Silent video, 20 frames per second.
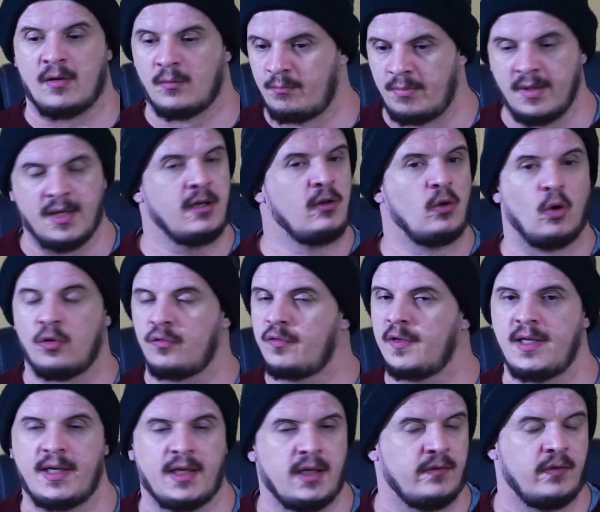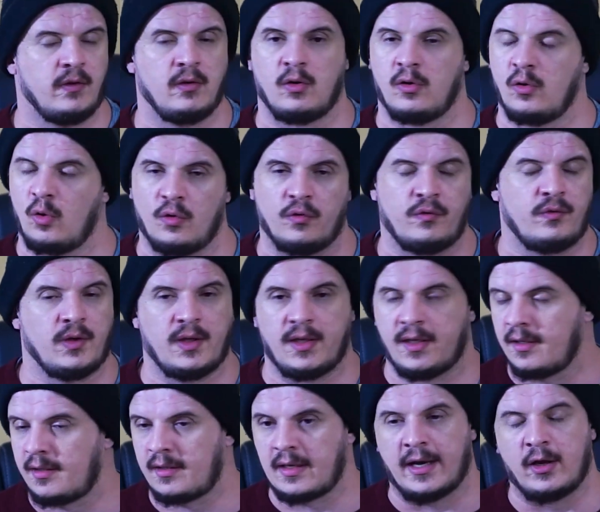being lawfully evil or
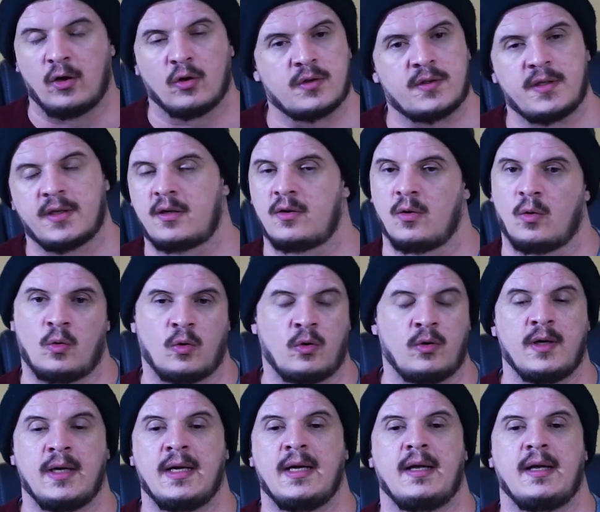lawfully chaotic or